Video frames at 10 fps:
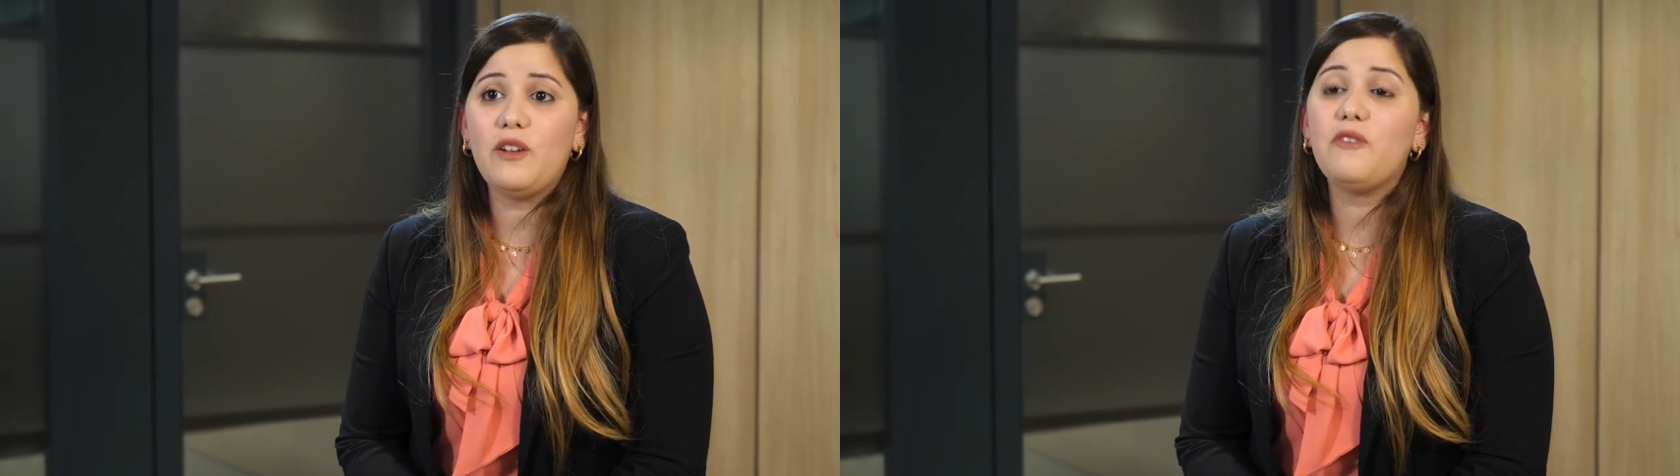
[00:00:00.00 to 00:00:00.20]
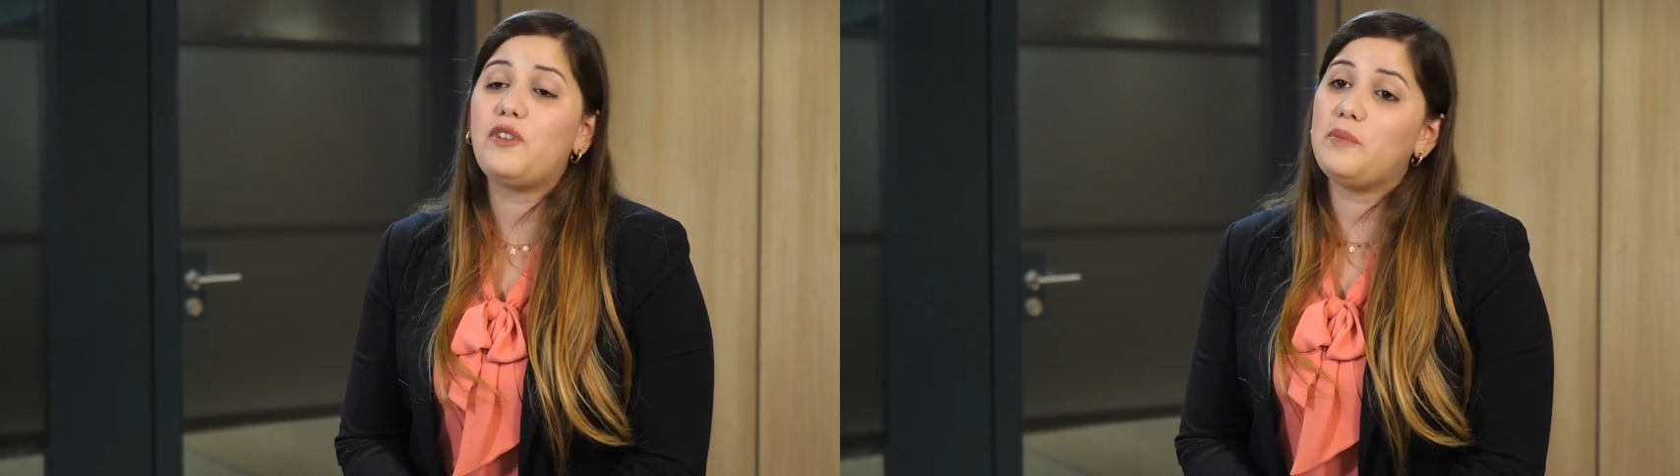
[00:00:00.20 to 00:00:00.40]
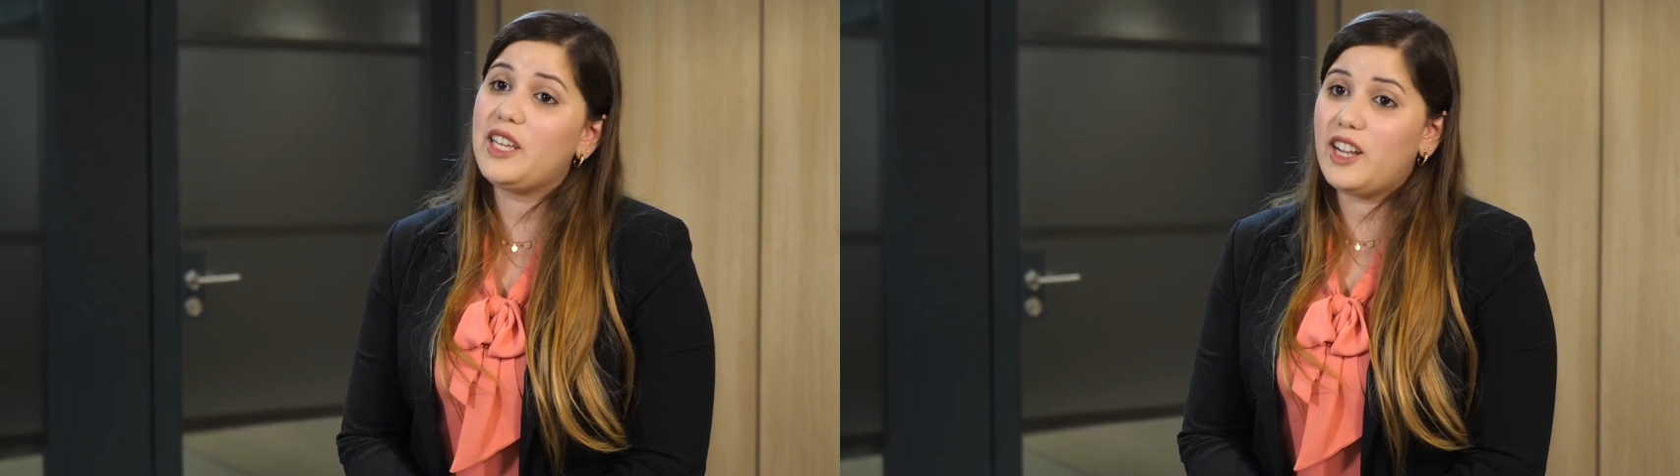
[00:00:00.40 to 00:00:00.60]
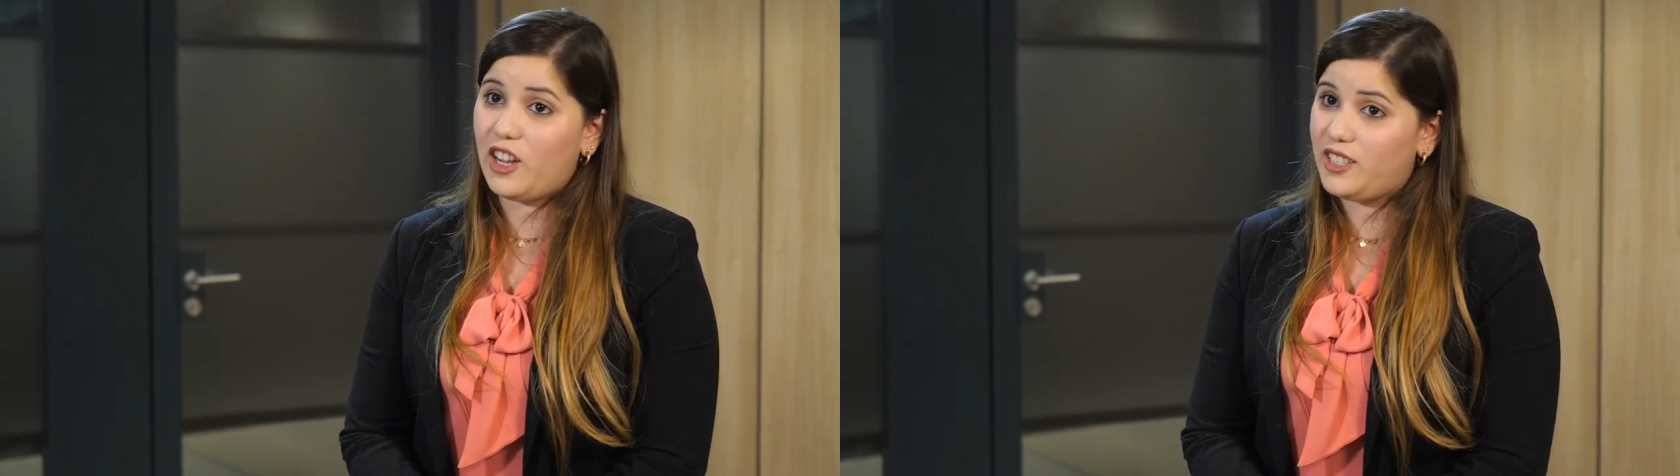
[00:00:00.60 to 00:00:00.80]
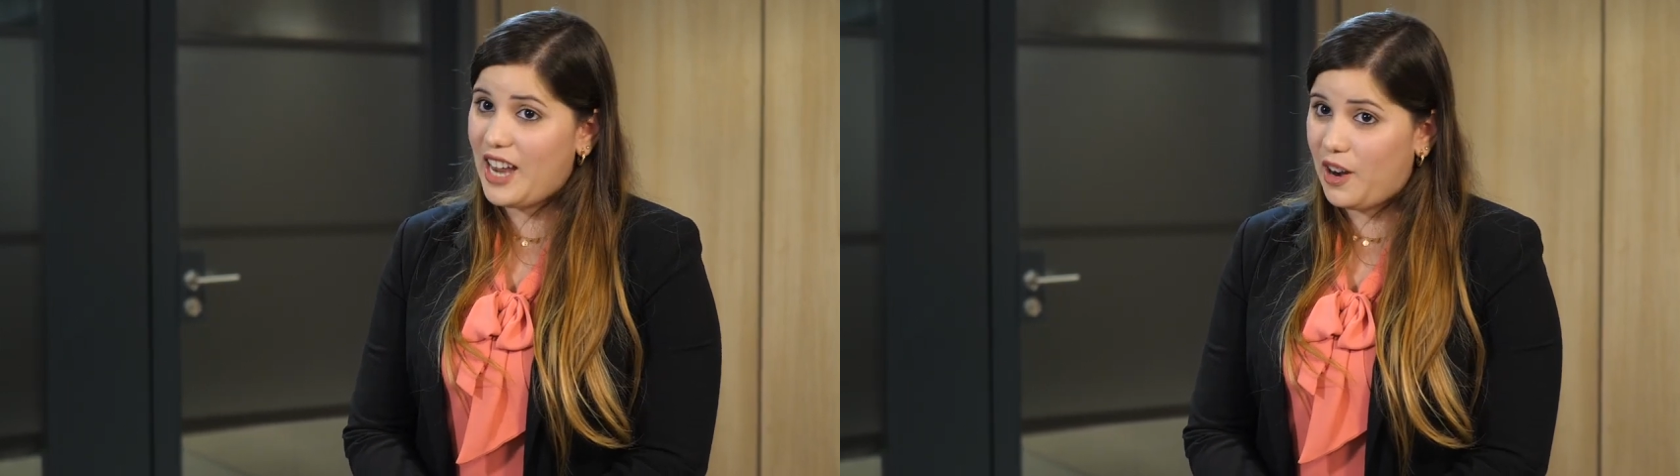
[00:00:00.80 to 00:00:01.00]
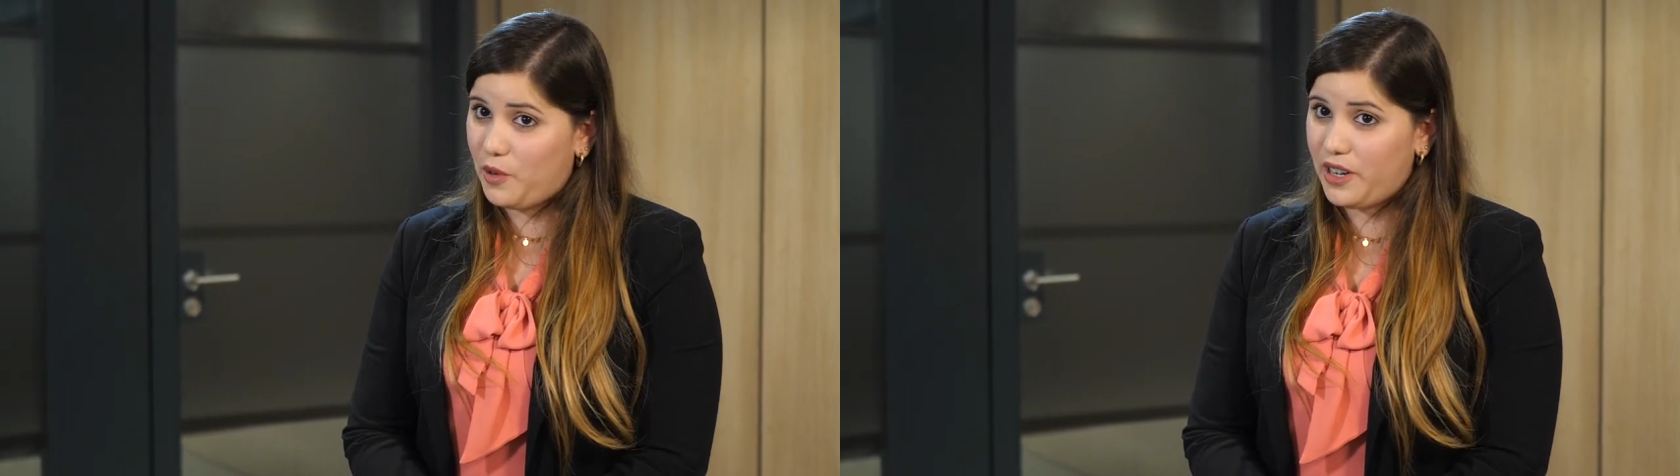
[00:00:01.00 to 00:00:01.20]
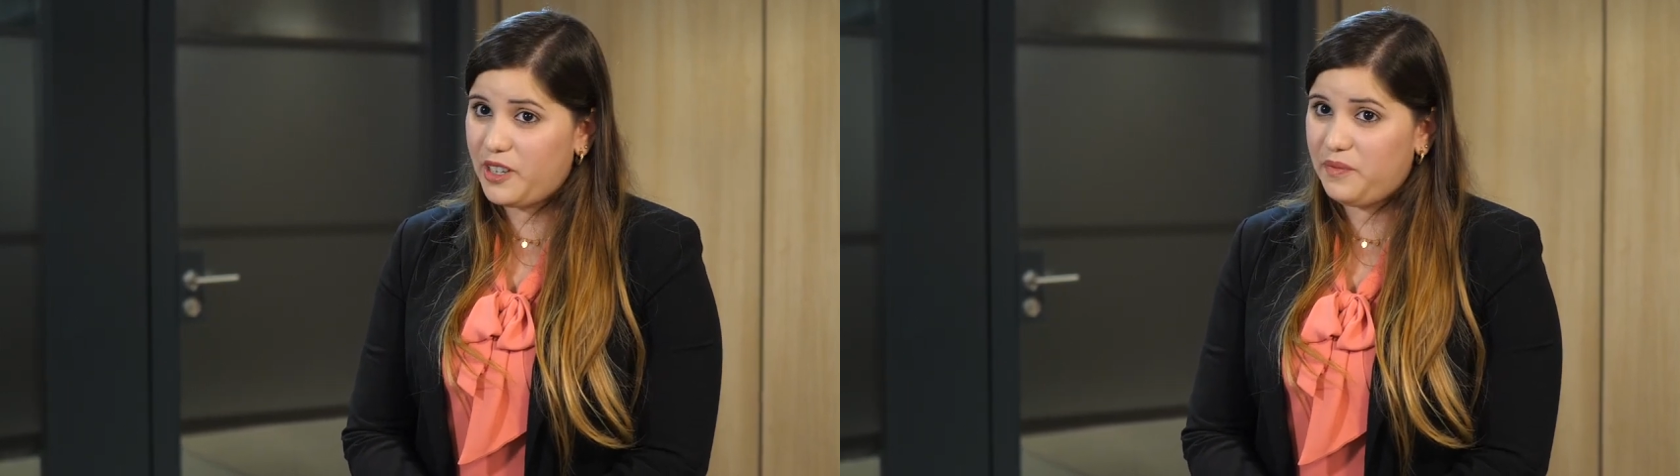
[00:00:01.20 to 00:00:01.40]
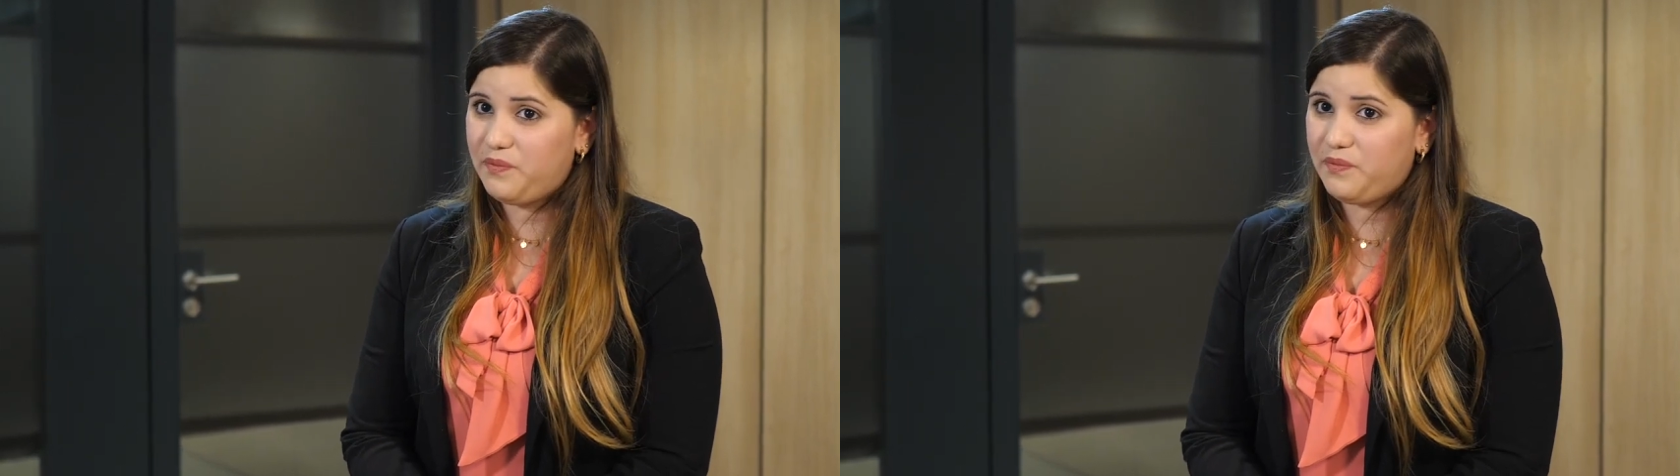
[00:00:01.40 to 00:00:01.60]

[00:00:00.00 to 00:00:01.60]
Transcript: from Cegos Network.